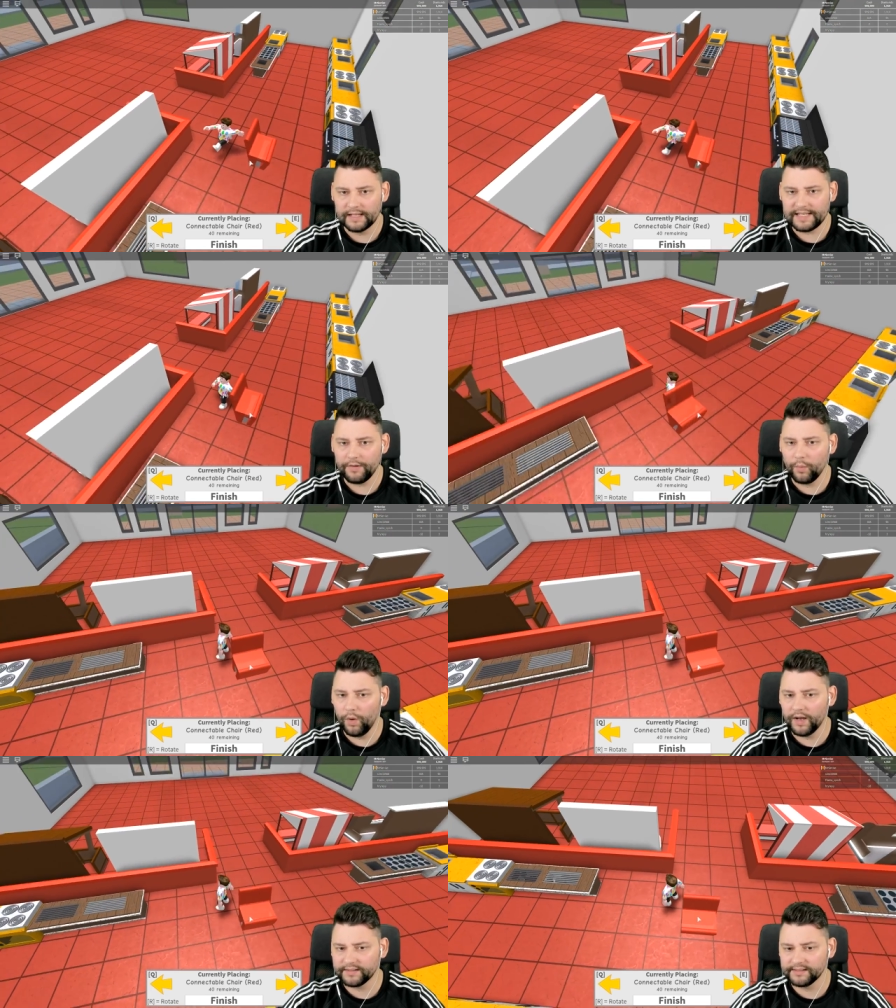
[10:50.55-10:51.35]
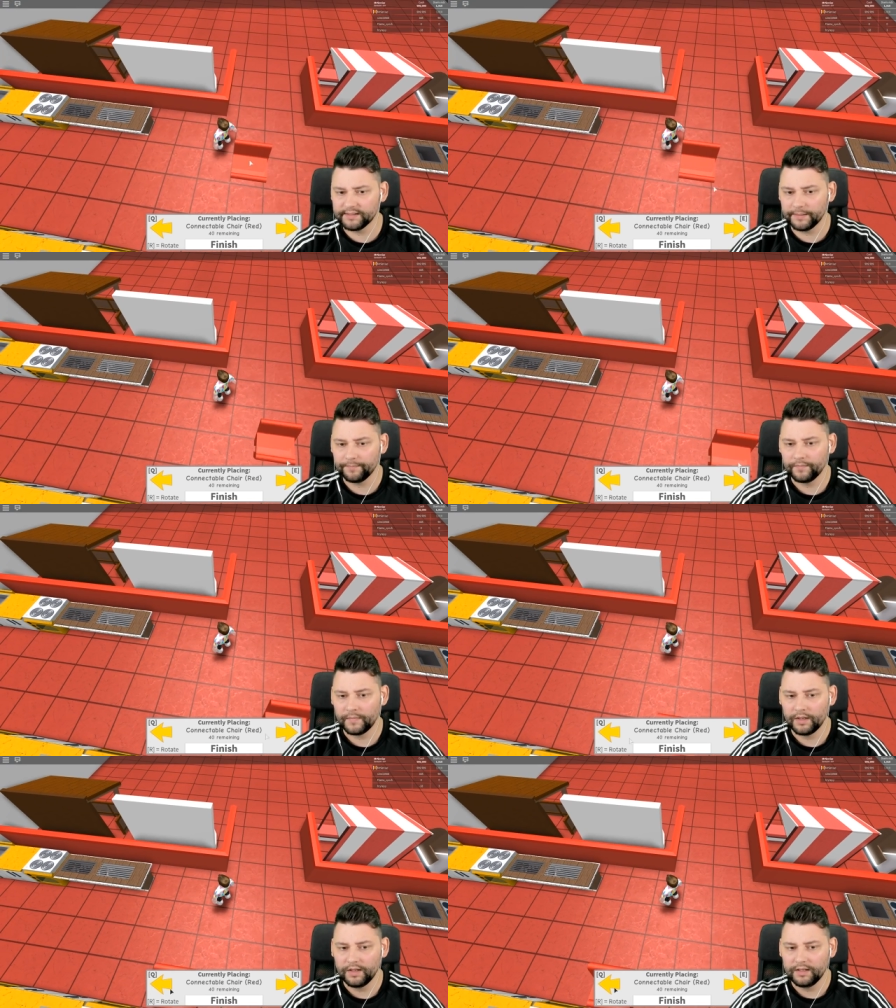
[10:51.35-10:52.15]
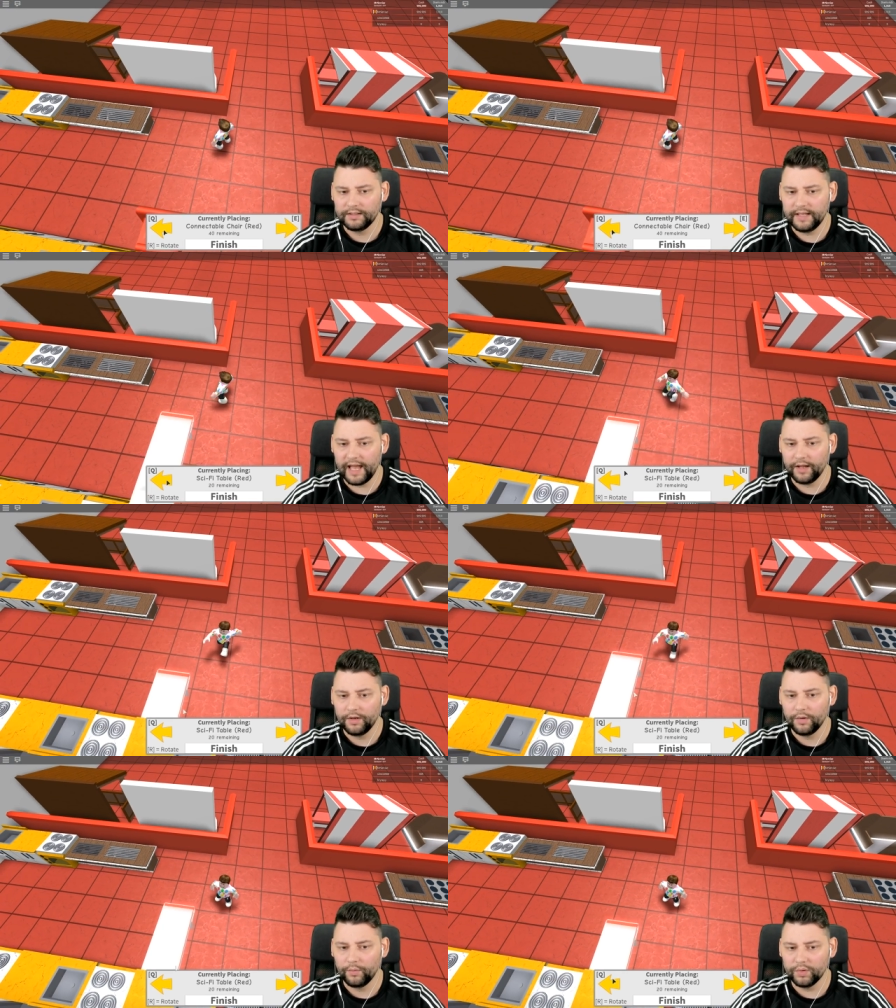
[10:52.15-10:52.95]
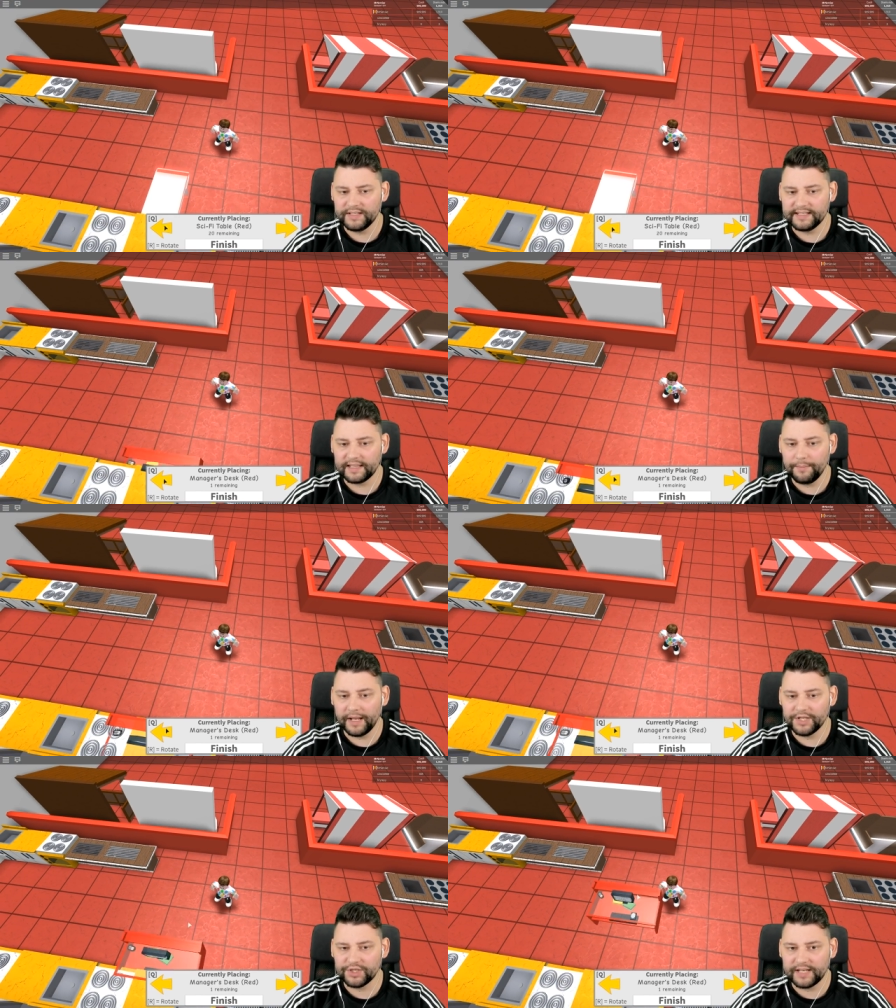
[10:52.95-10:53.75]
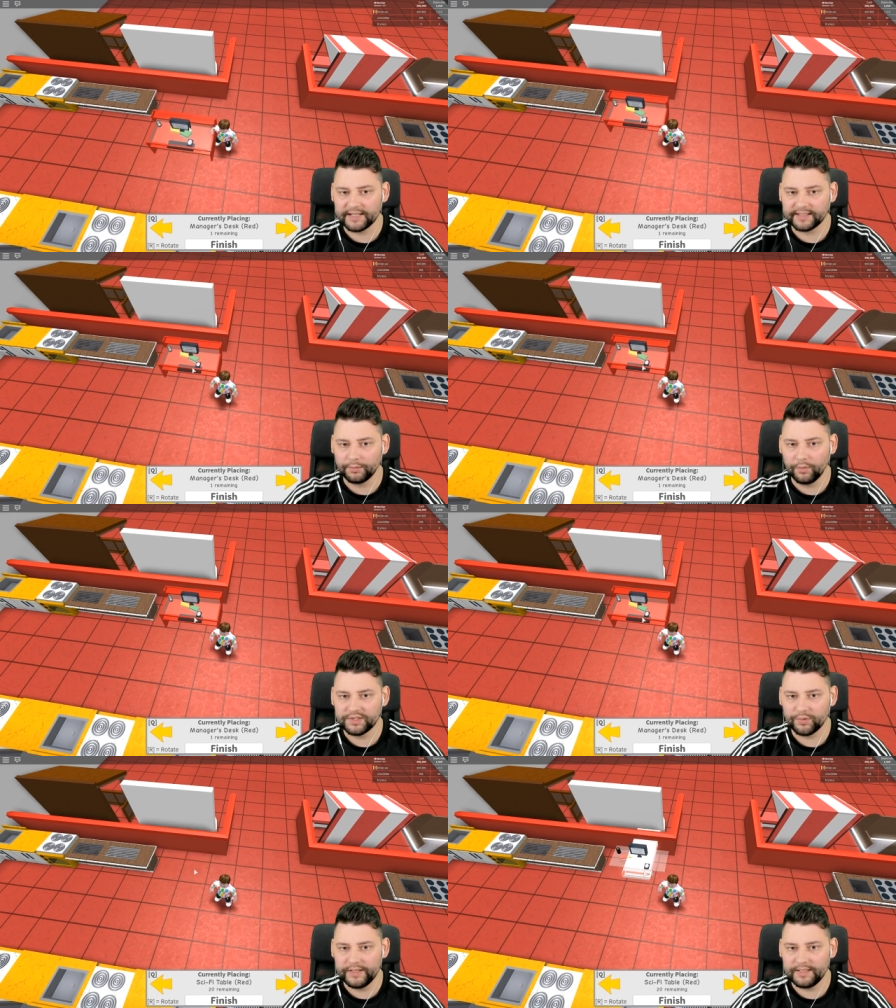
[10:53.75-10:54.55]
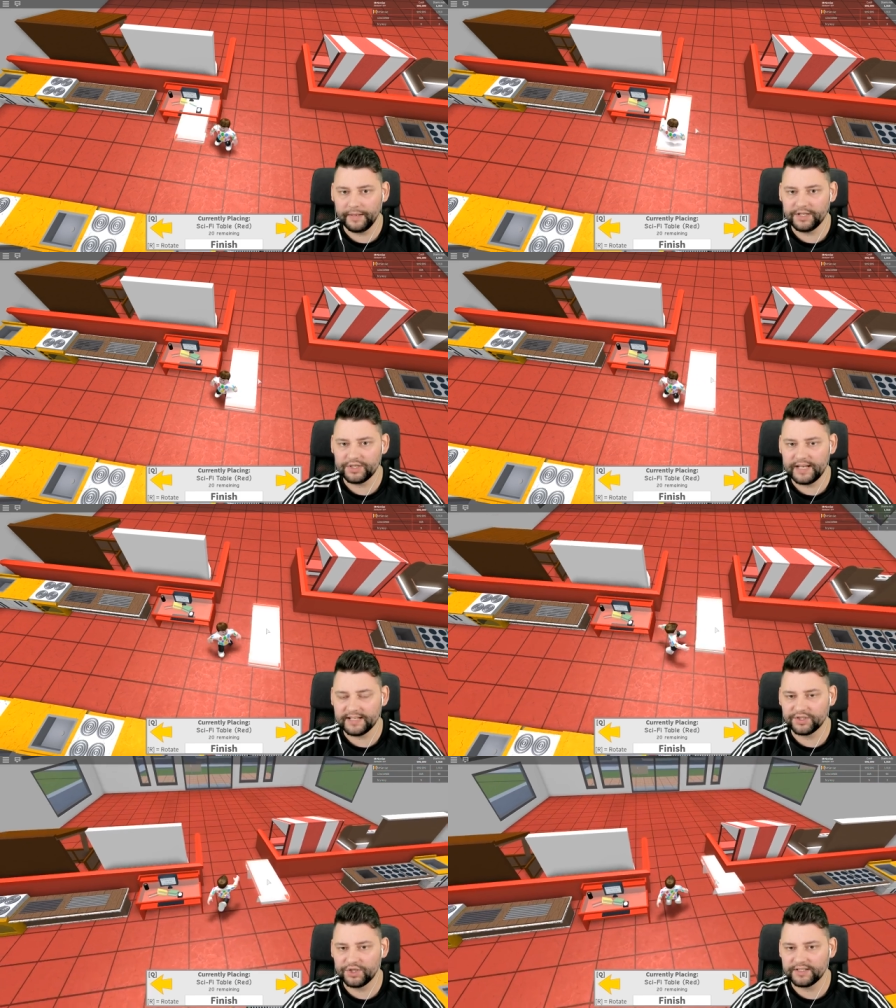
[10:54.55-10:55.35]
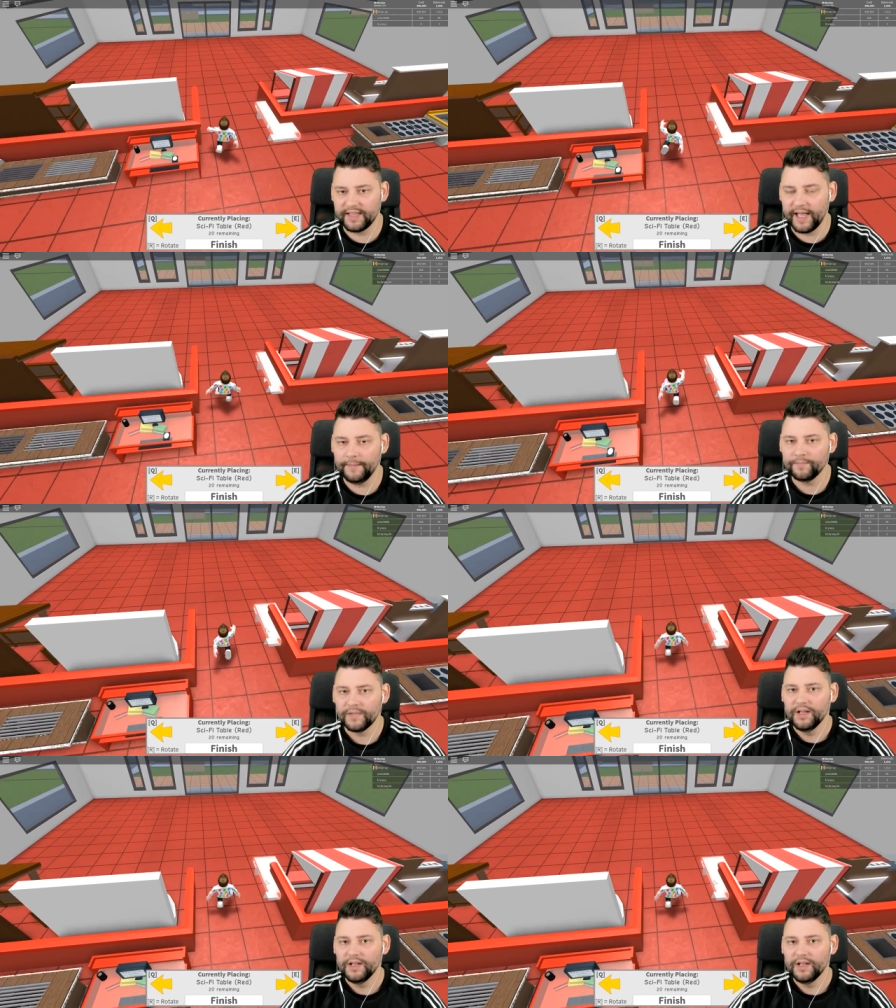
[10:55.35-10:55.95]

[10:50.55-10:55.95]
That's how it works, isn't it? Yeah. We also need to get the manager desk in. We'll squeeze the manager desk just there.